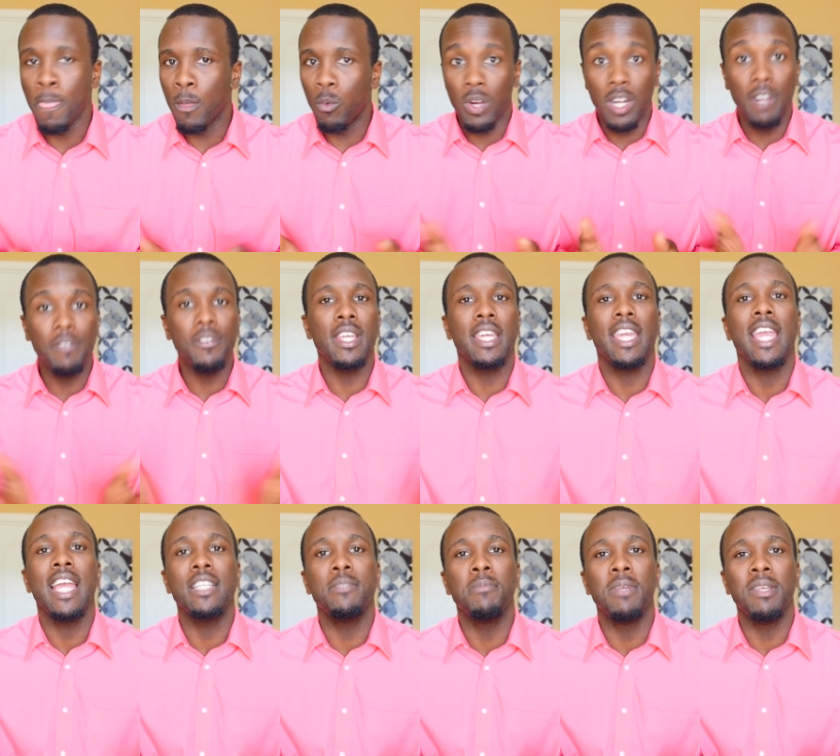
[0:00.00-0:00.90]
Whatever the
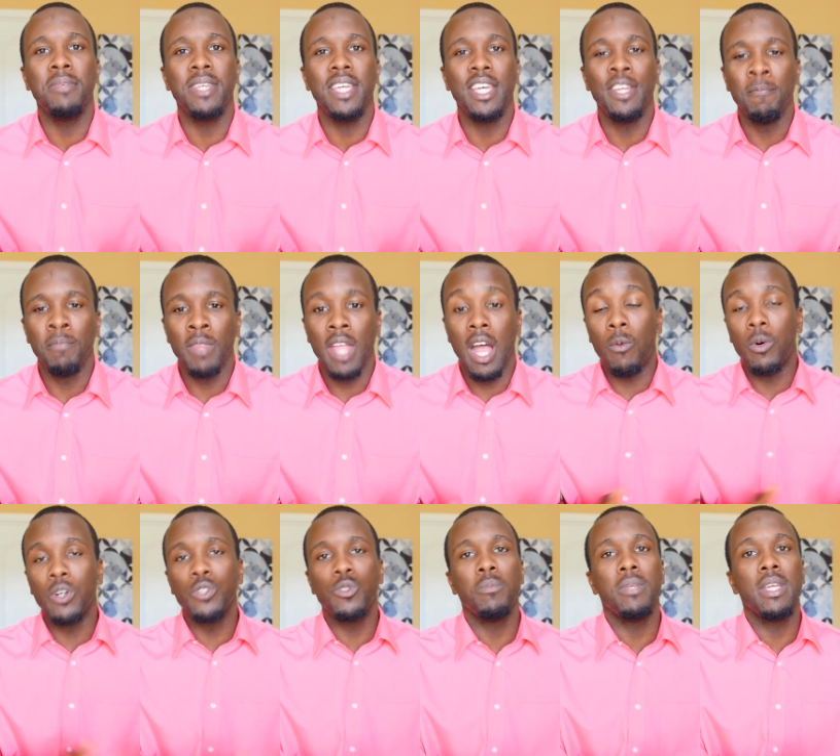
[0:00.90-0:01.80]
case may be, I
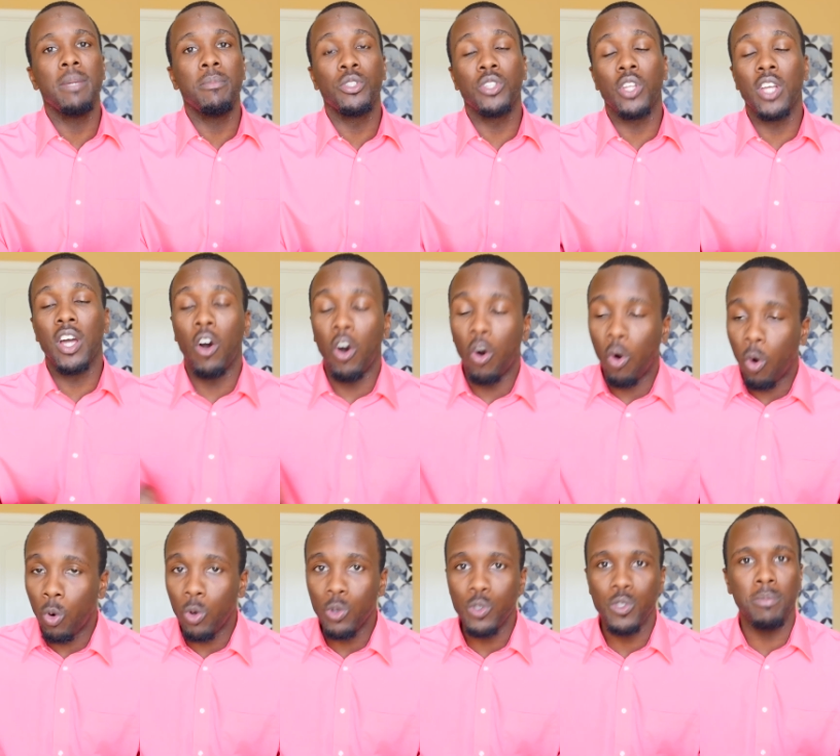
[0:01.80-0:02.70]
want to be able to
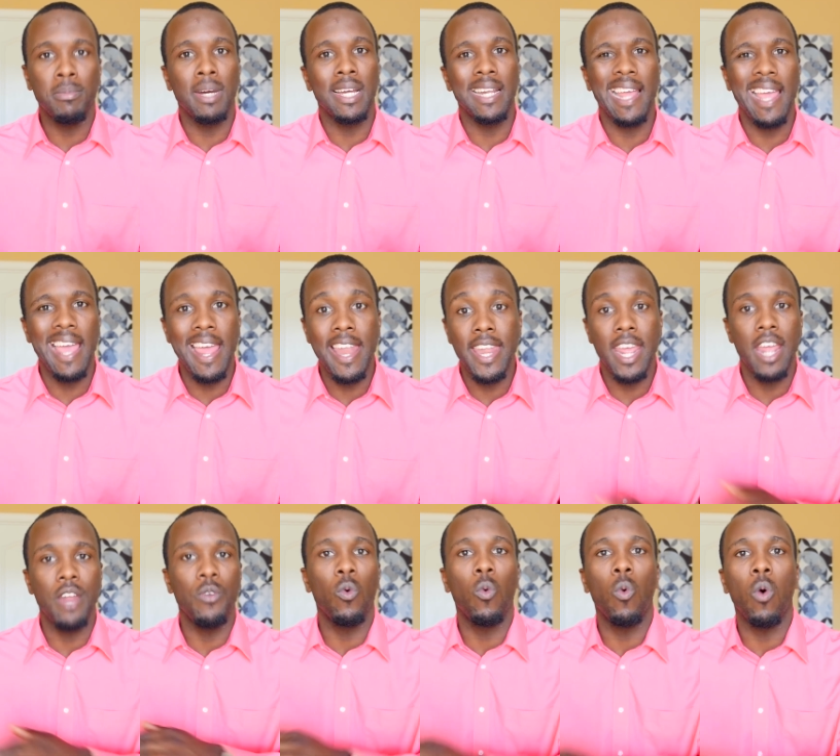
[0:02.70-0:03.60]
hold you by the hand
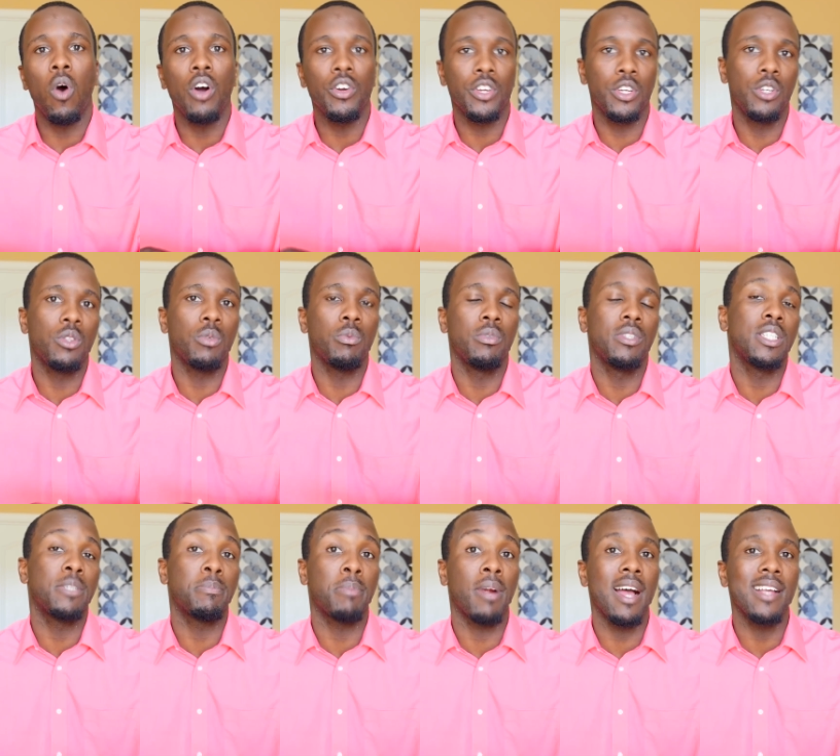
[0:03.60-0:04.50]
and walk you through
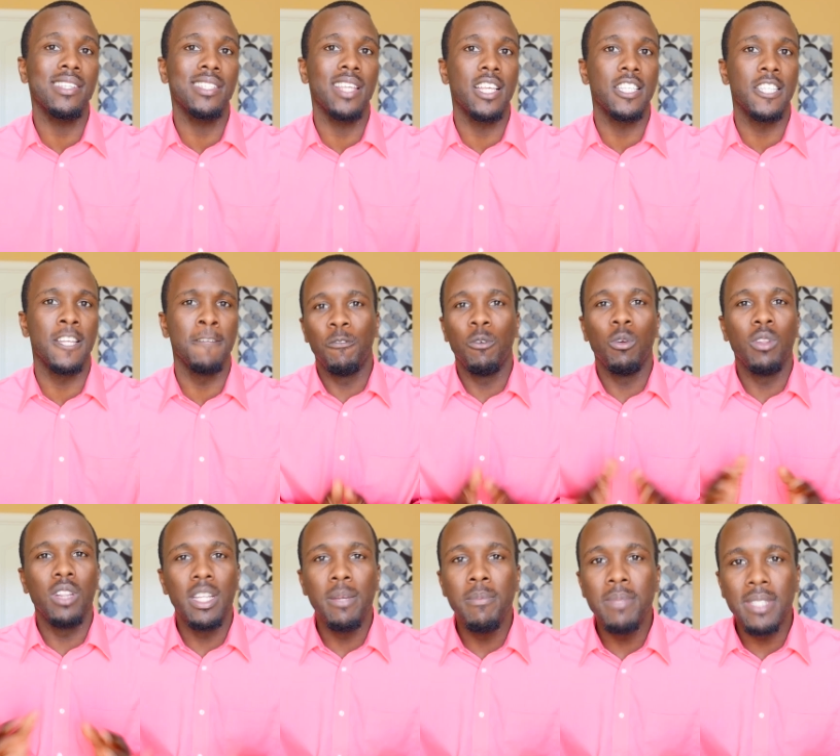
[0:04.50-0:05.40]
this process. For a
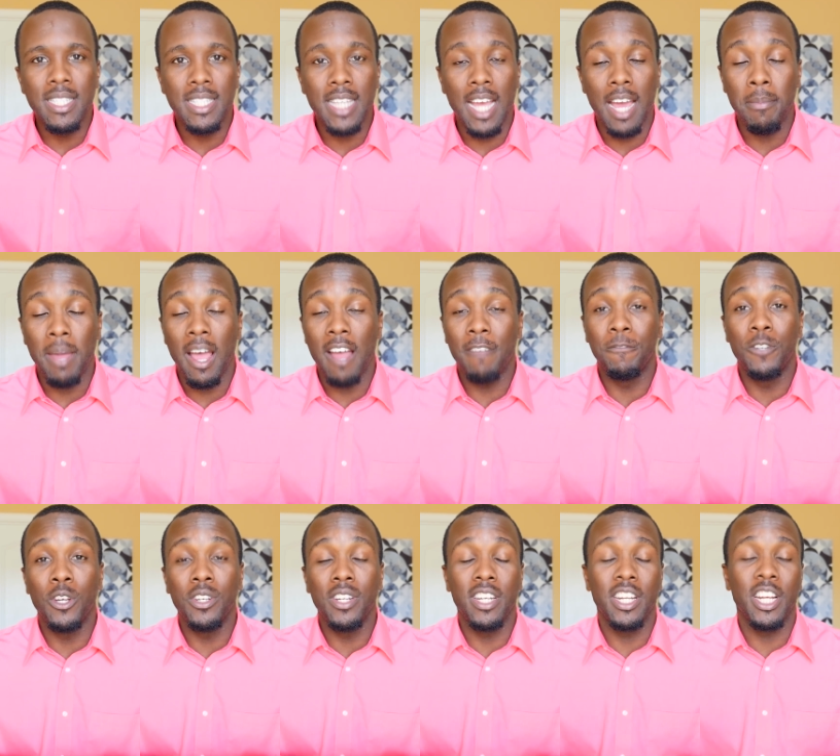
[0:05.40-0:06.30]
limited time, I've
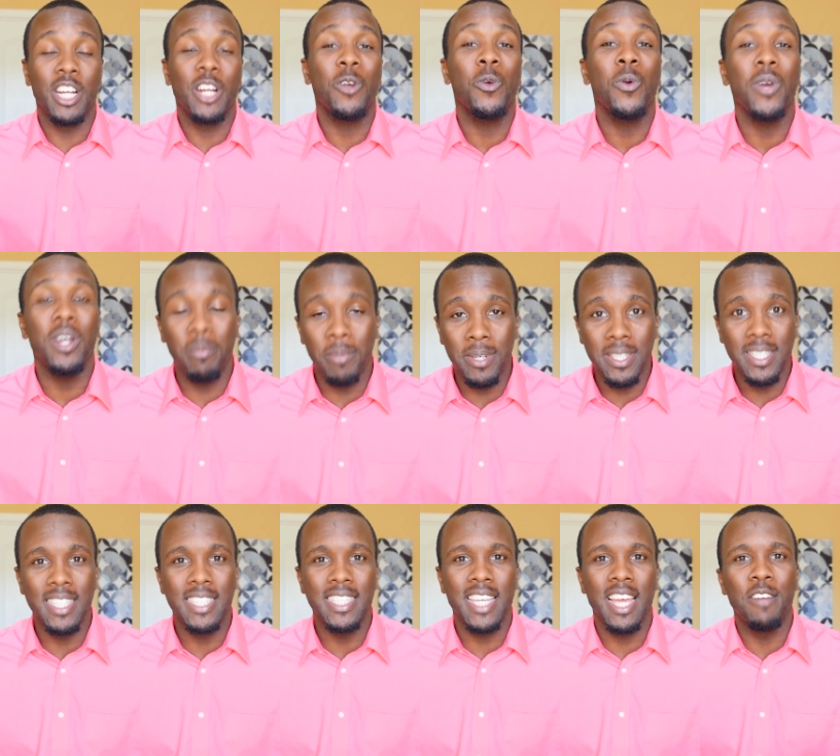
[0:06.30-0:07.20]
done an incredible
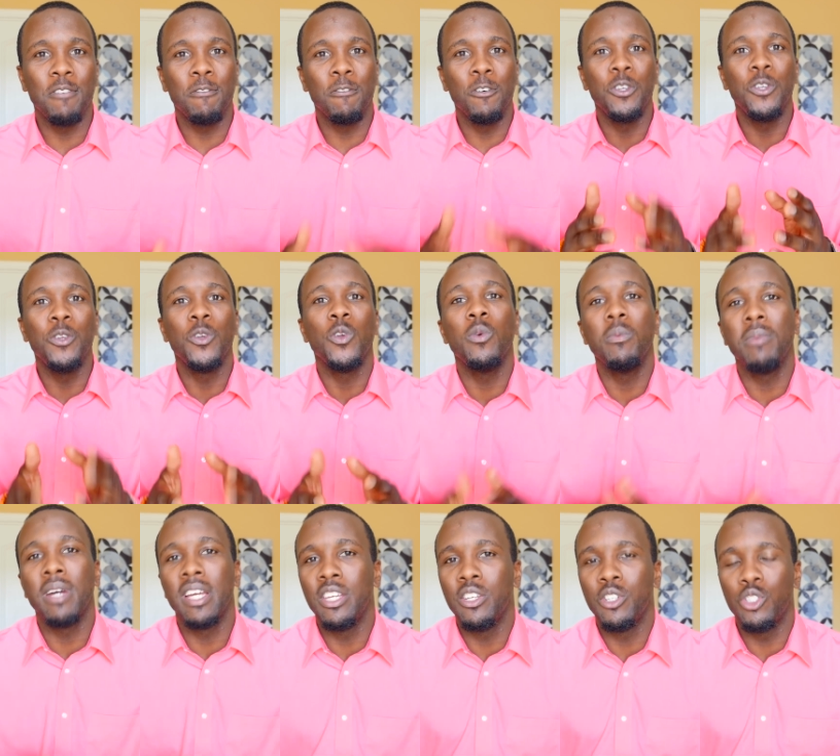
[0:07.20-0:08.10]
discount for you,
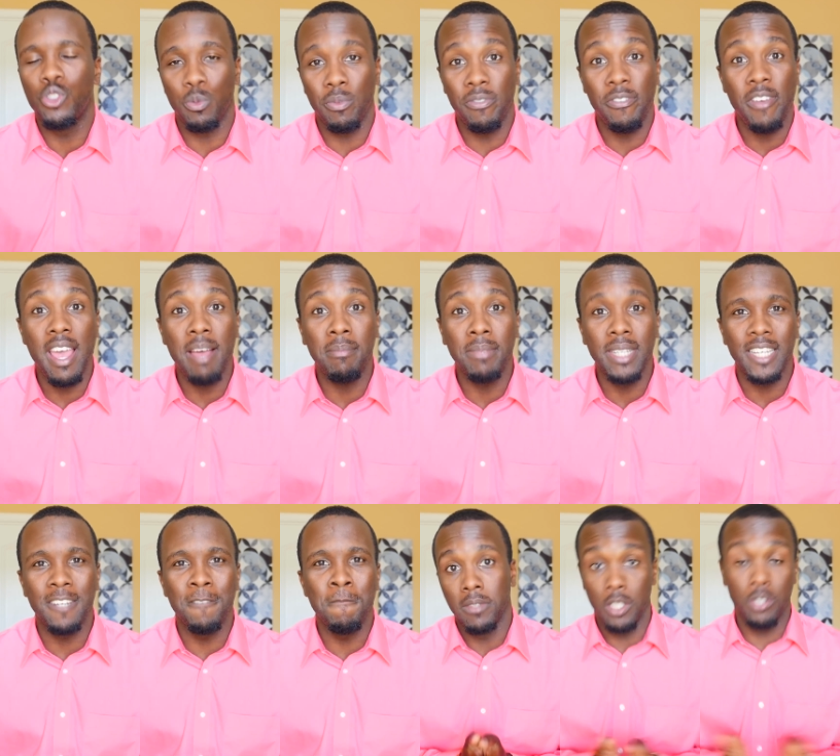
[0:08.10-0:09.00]
my YouTube family.
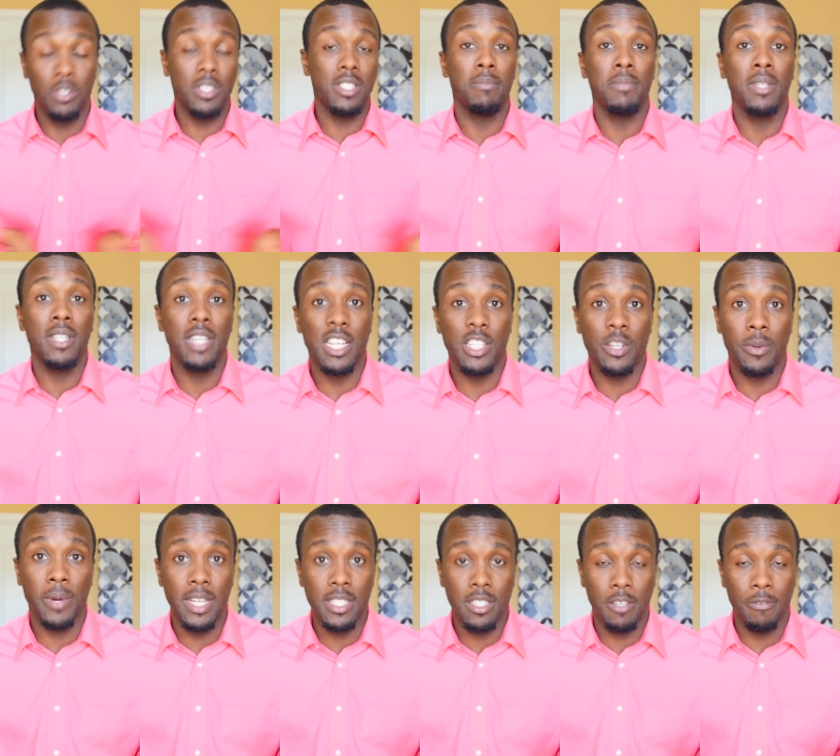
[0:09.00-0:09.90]
You know something that's
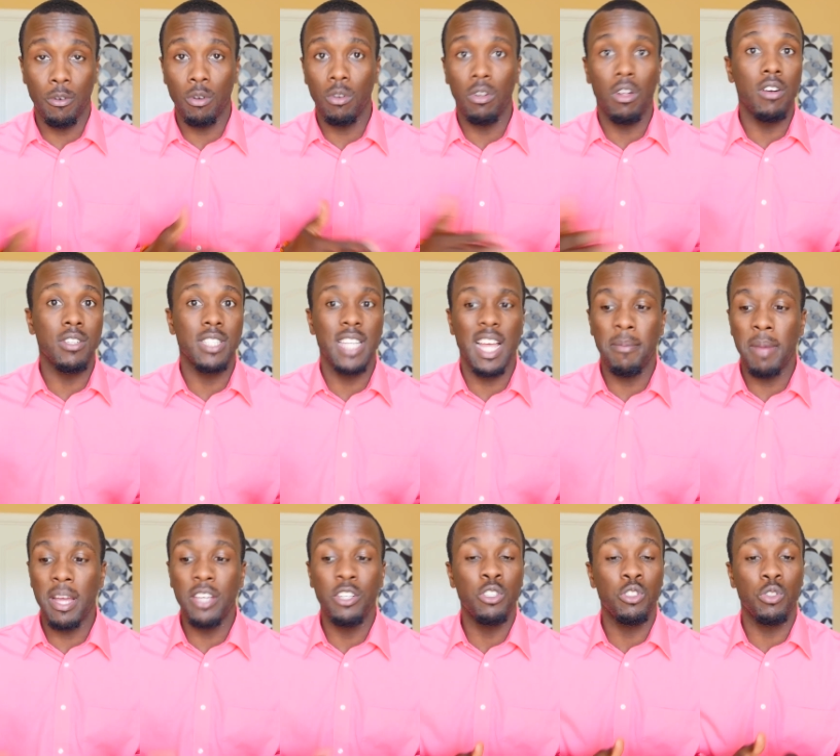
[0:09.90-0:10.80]
crazy? For a long time,
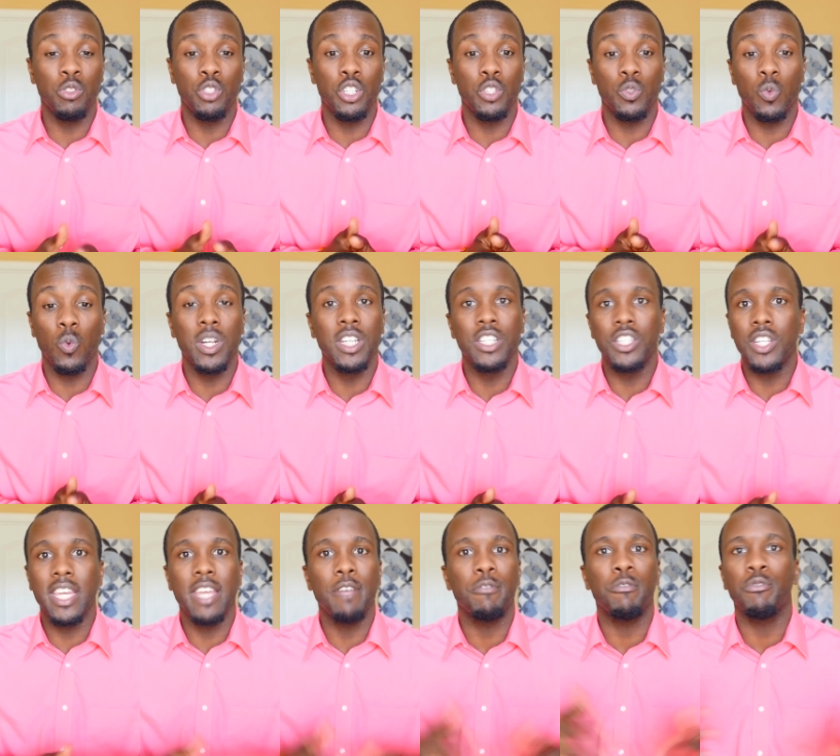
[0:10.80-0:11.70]
I used to just wanted
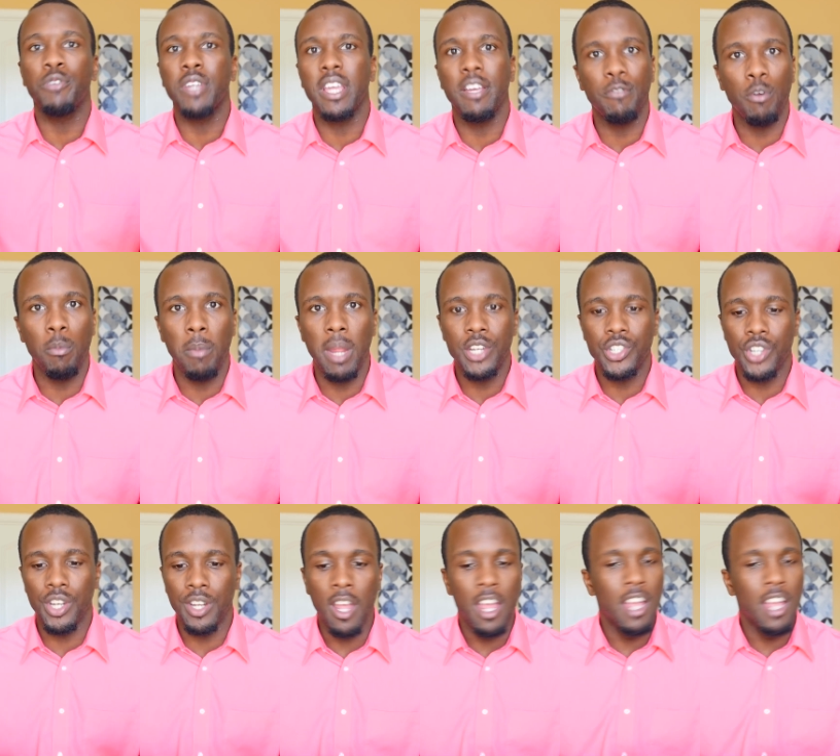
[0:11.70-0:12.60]
to give free information.